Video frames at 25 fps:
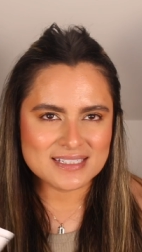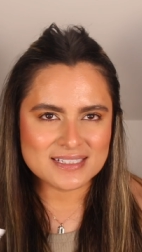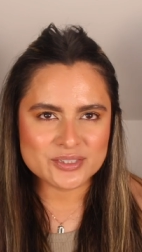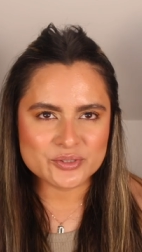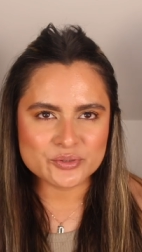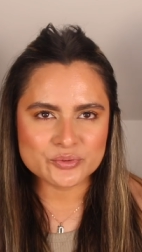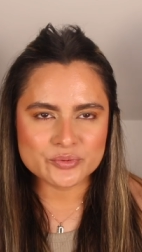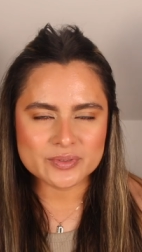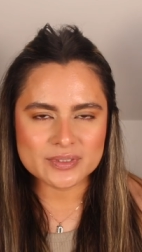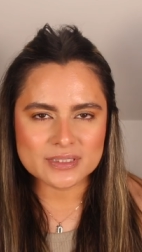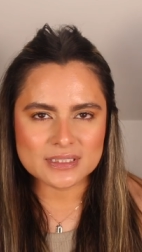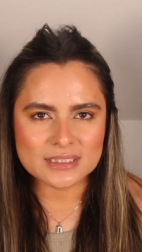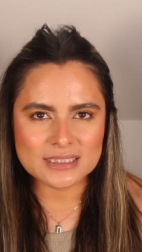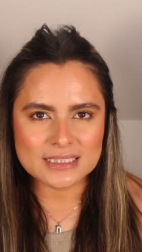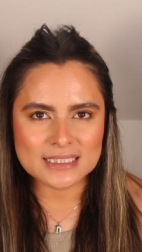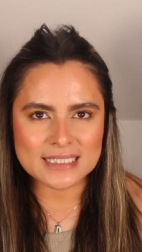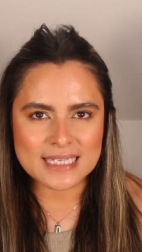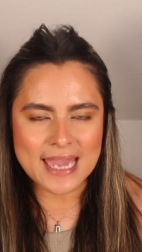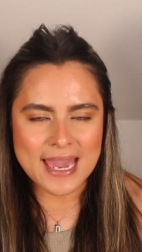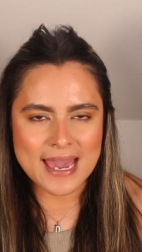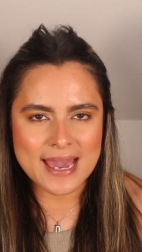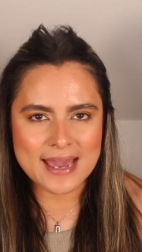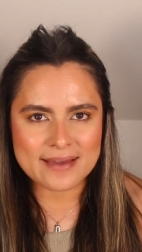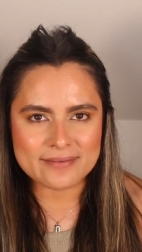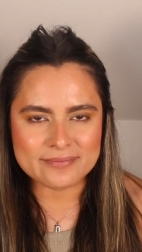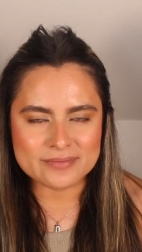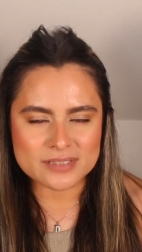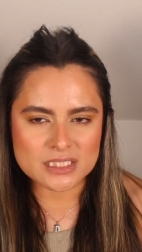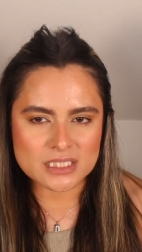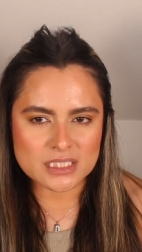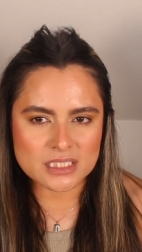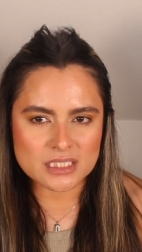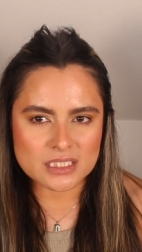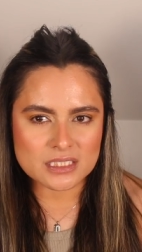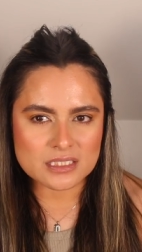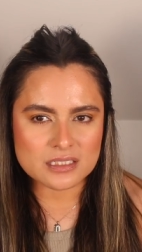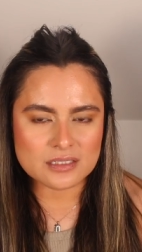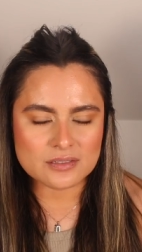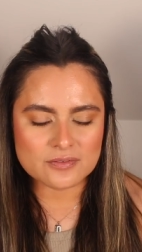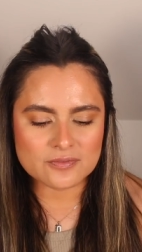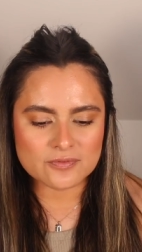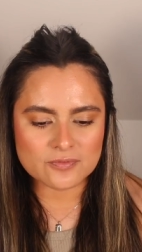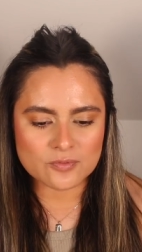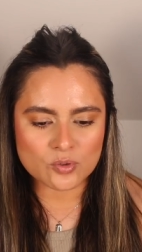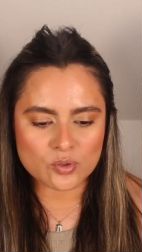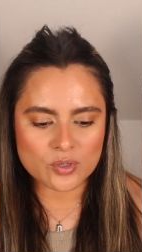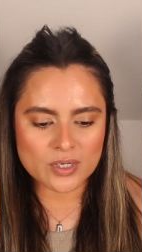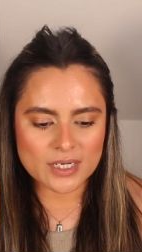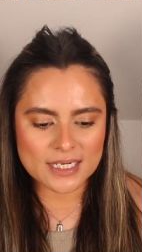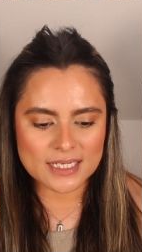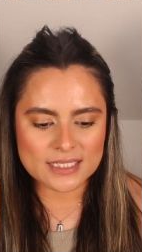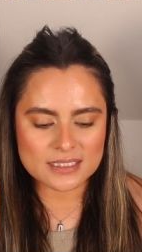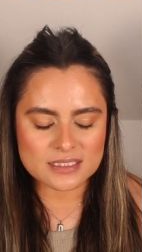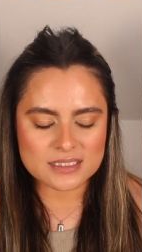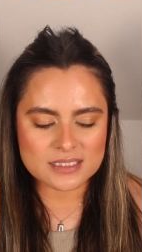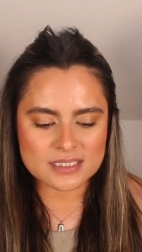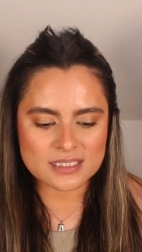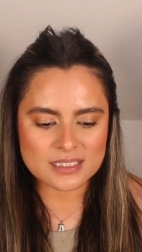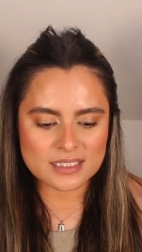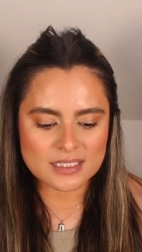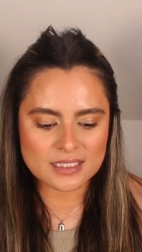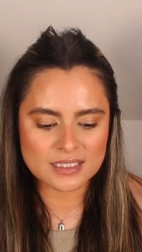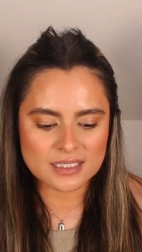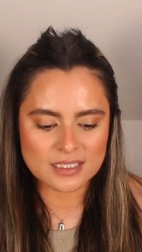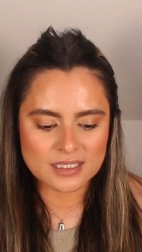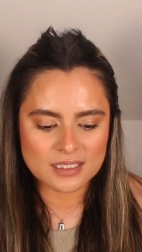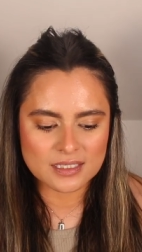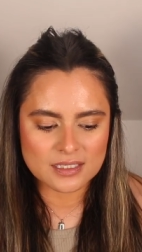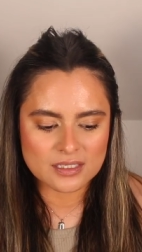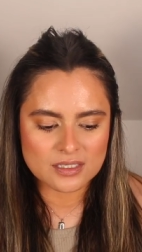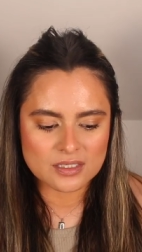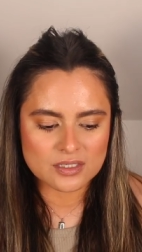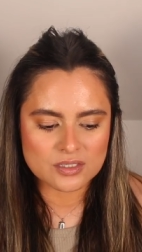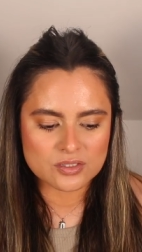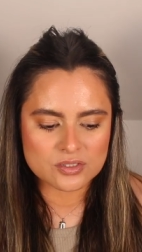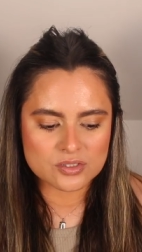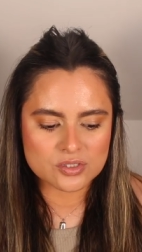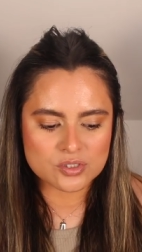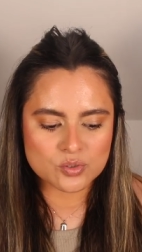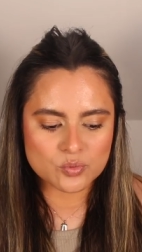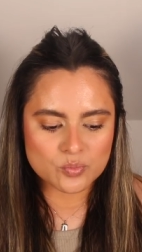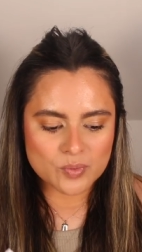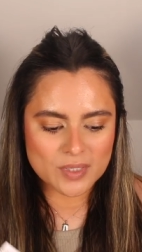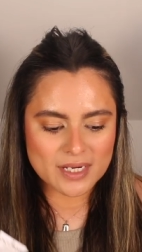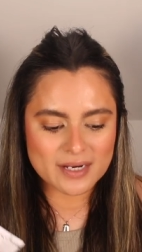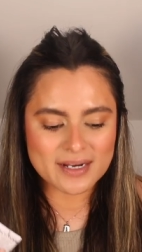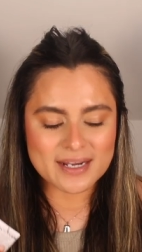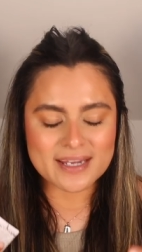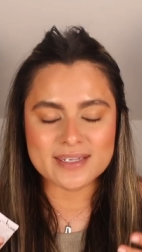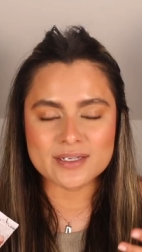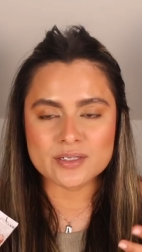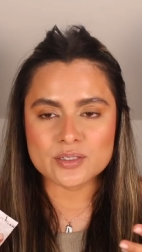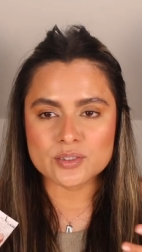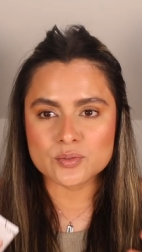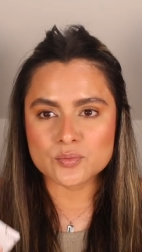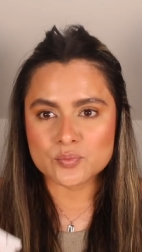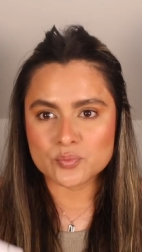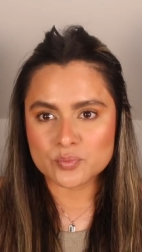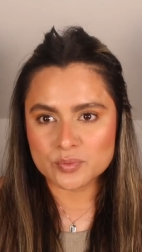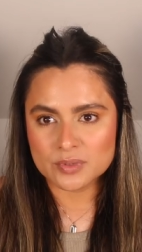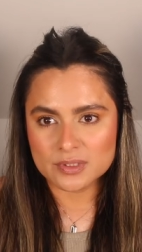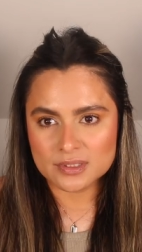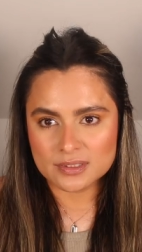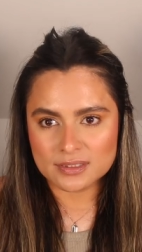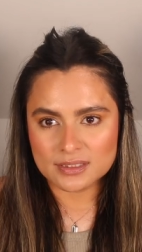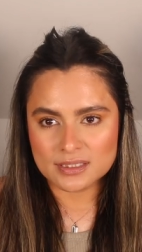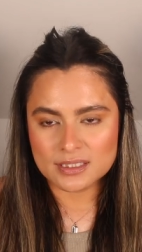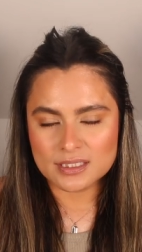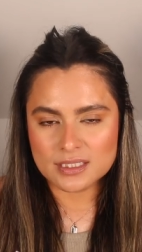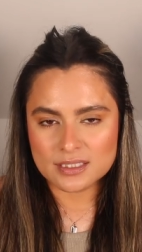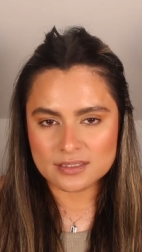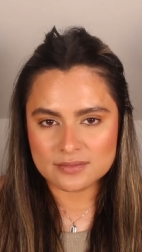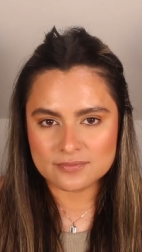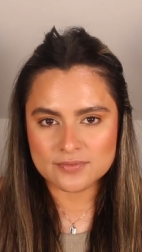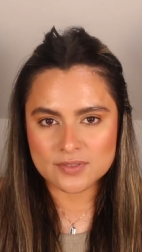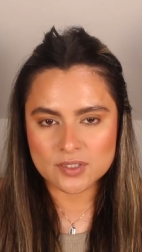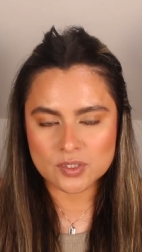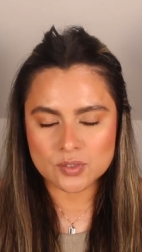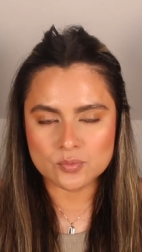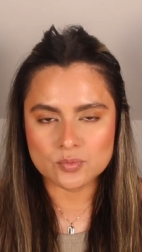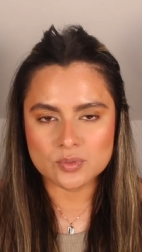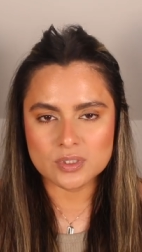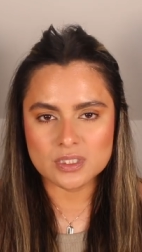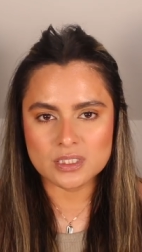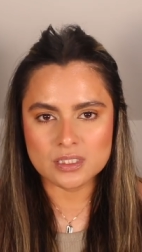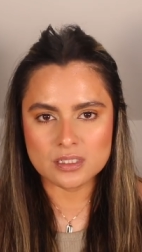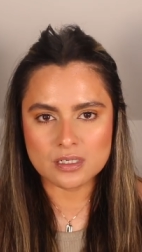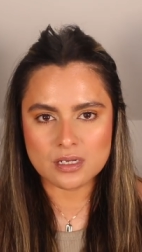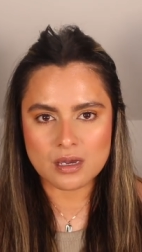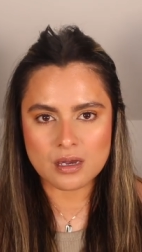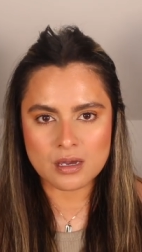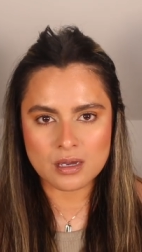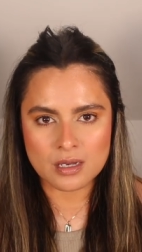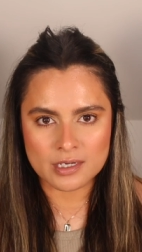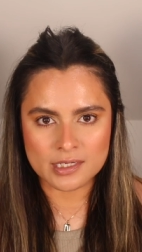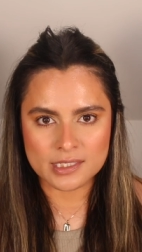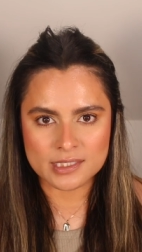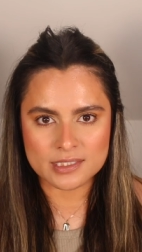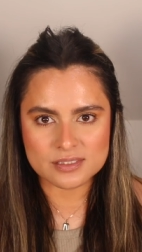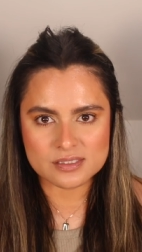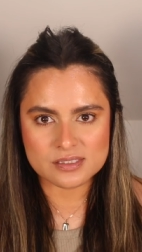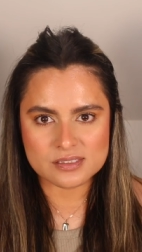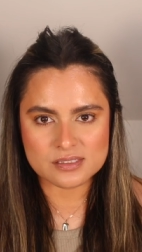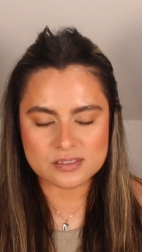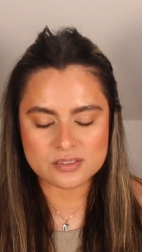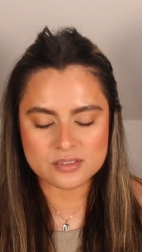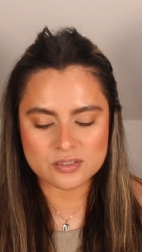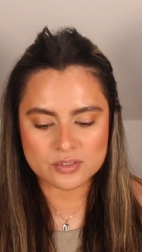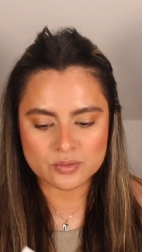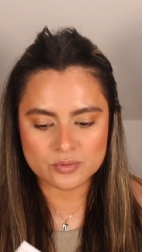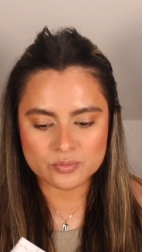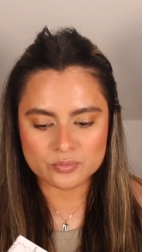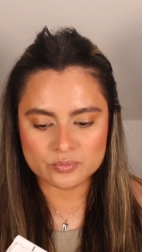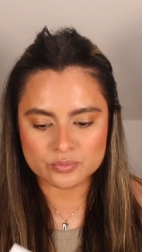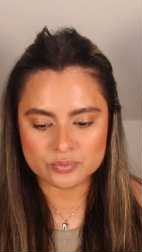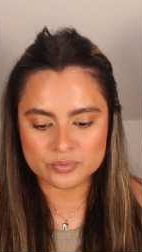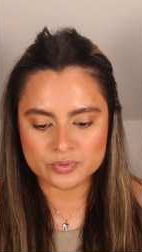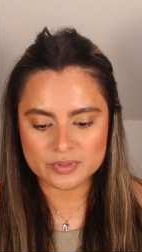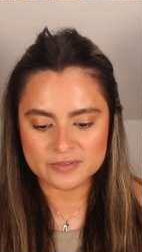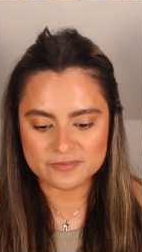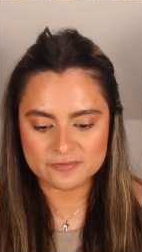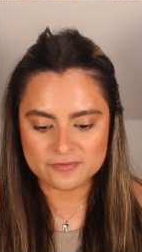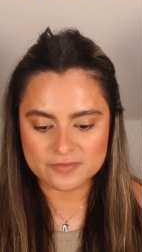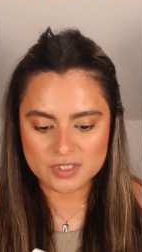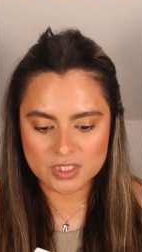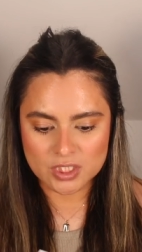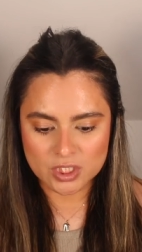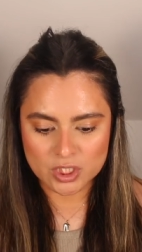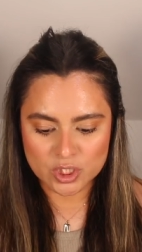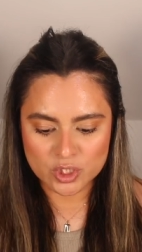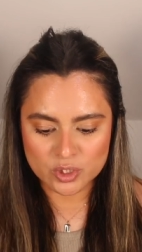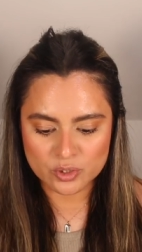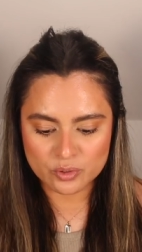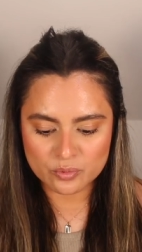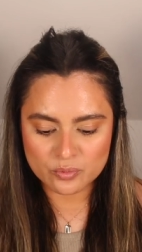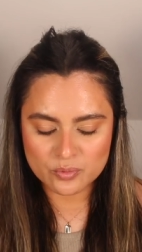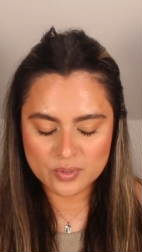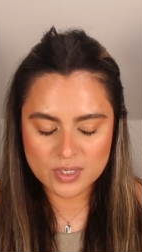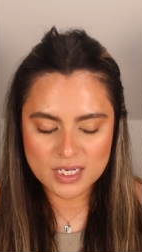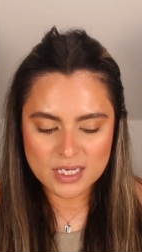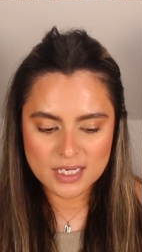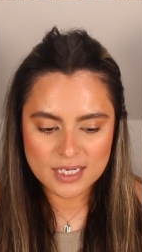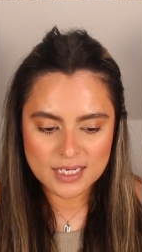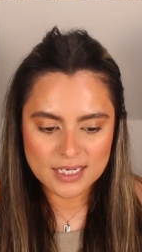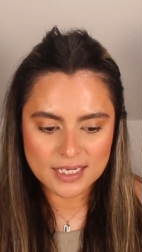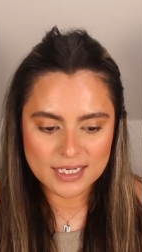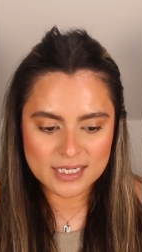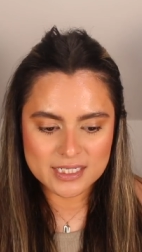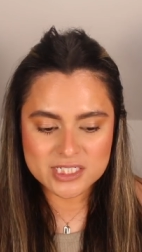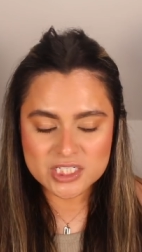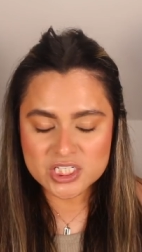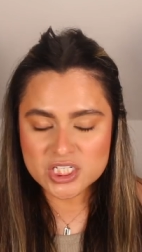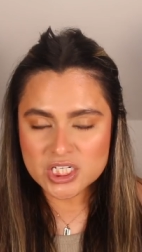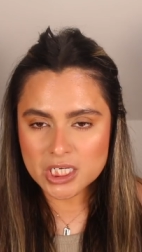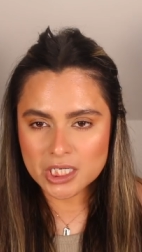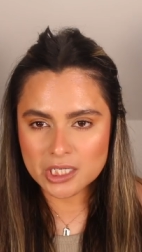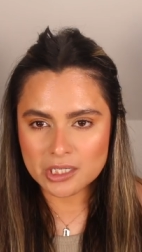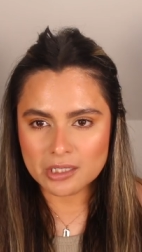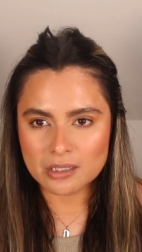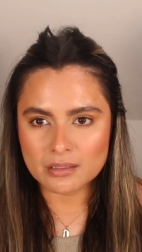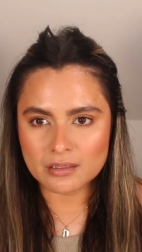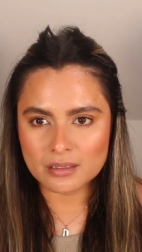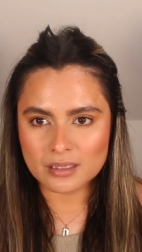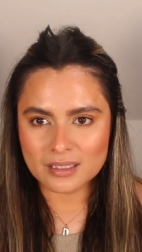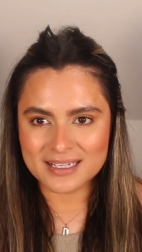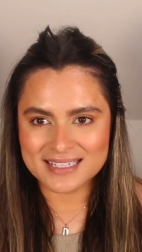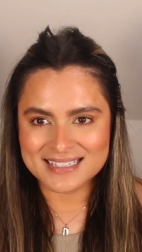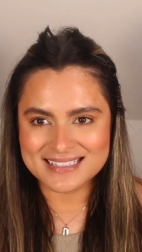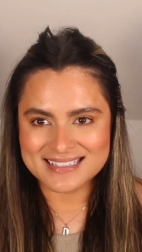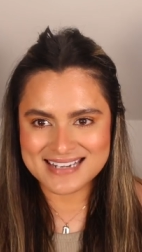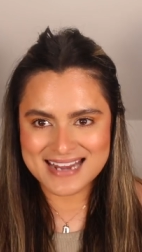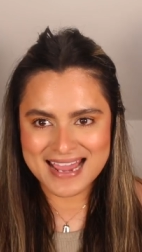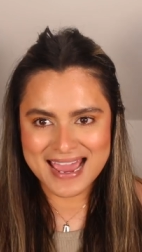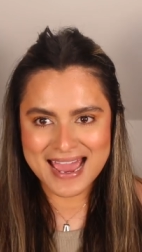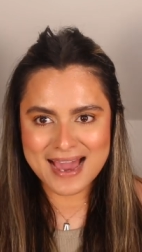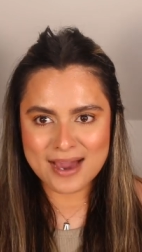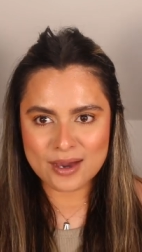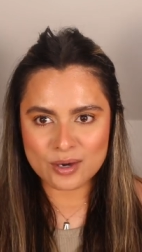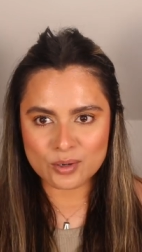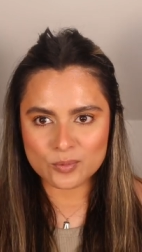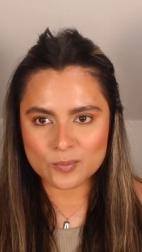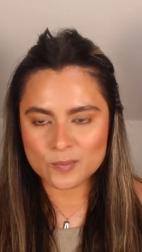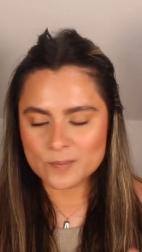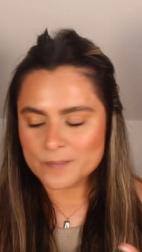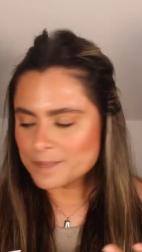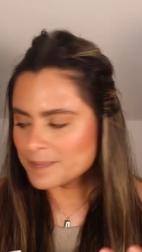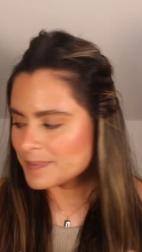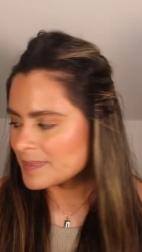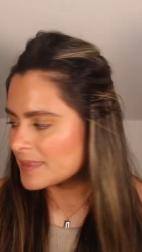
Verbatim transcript: didn't really have a need for it to where I could really give you an honest review until now.